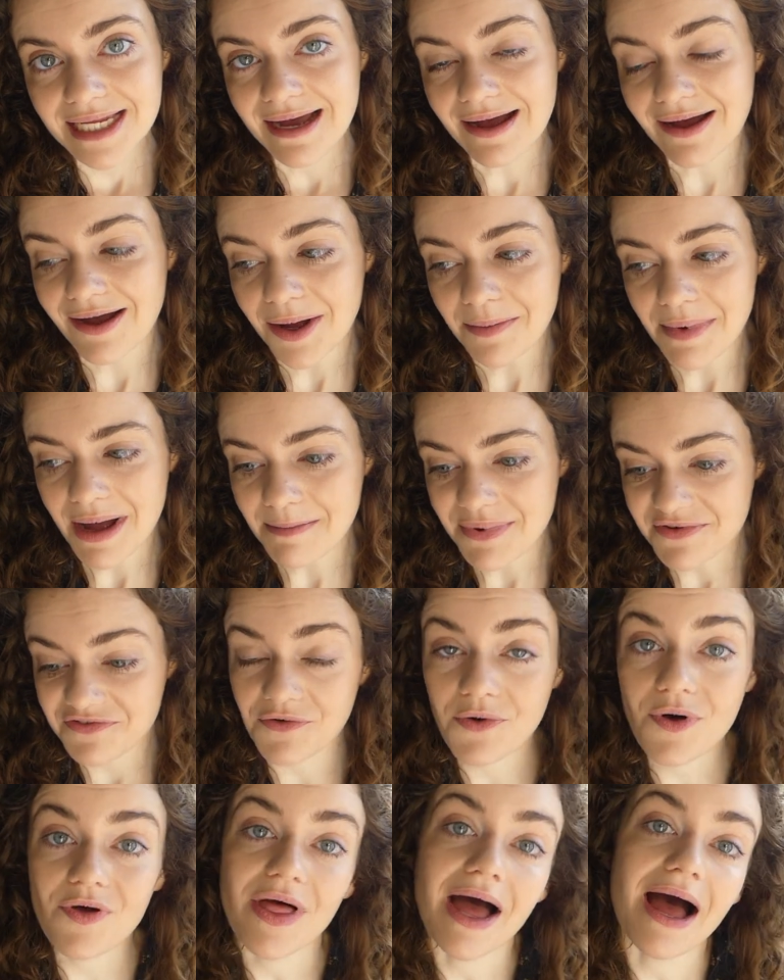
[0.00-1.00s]
Um, and
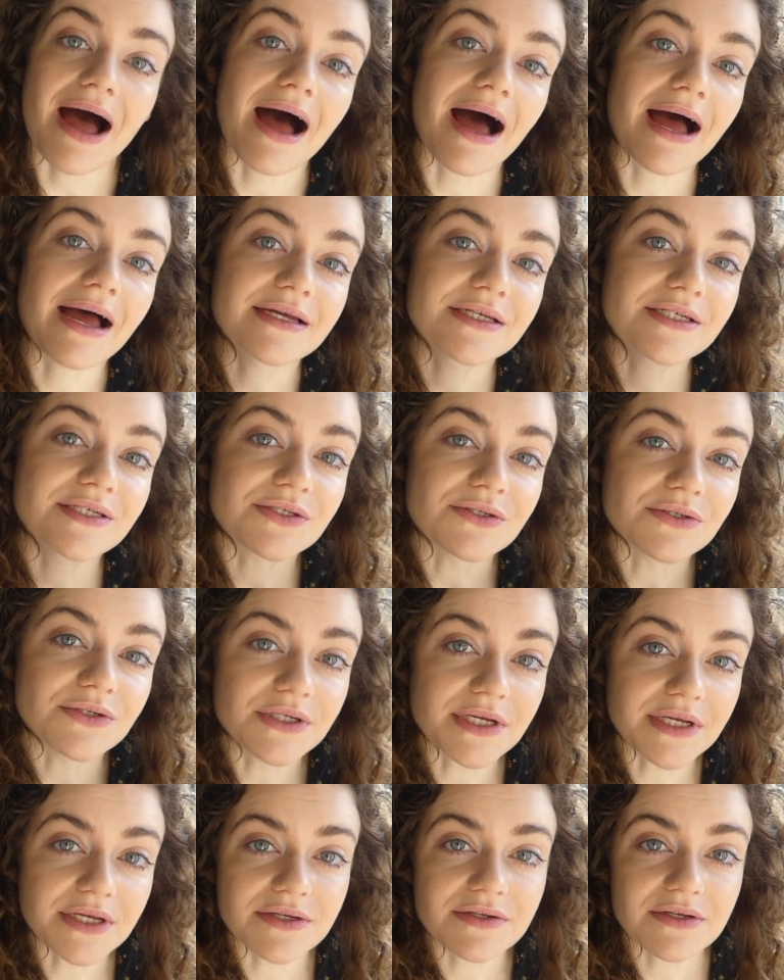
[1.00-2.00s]
before that, I
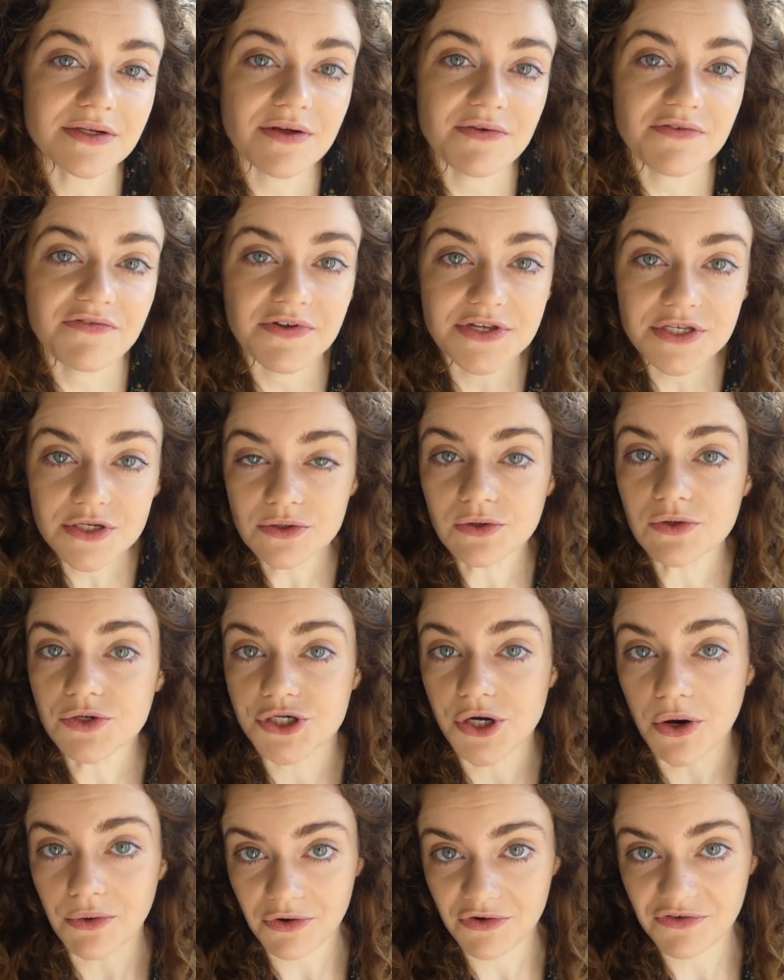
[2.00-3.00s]
studied physical
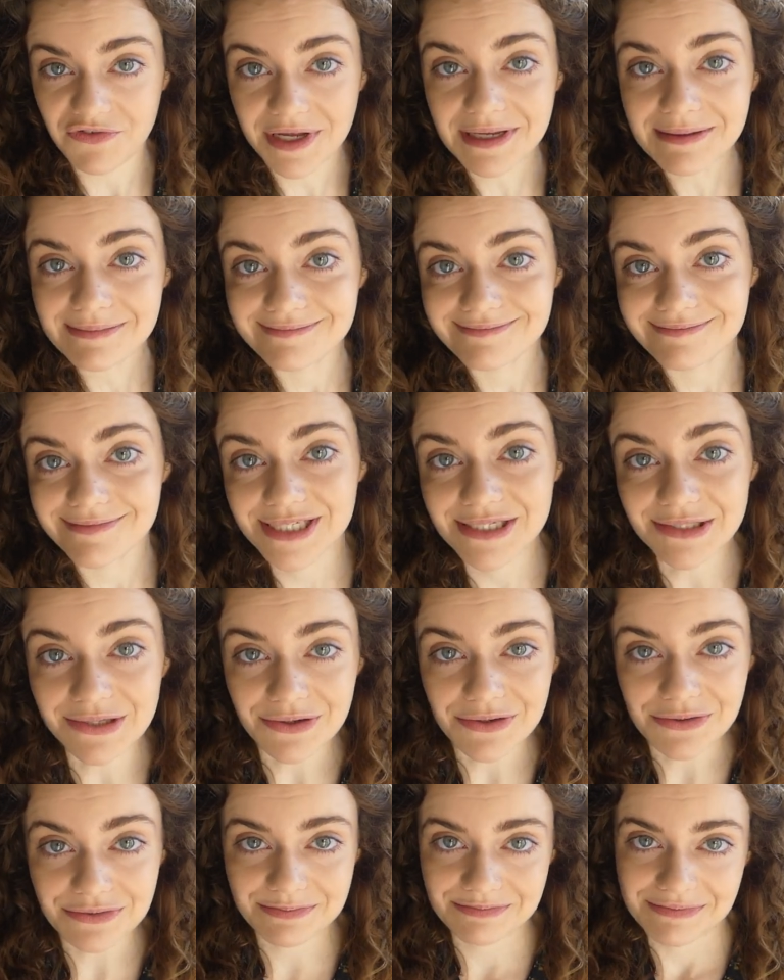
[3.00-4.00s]
geography,
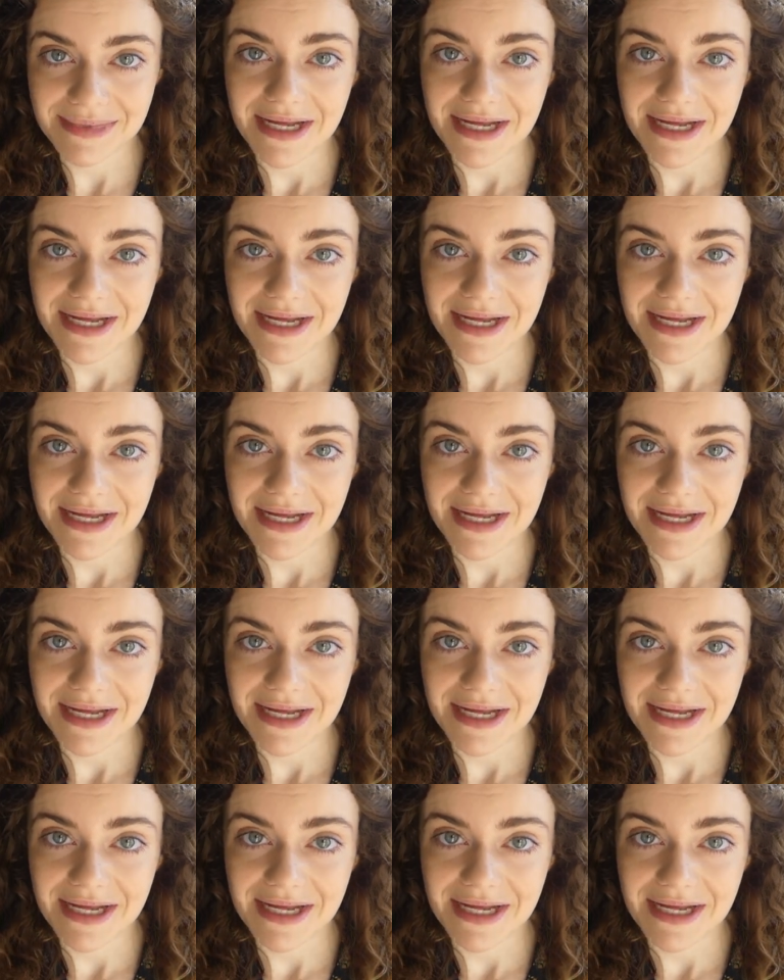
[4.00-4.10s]
so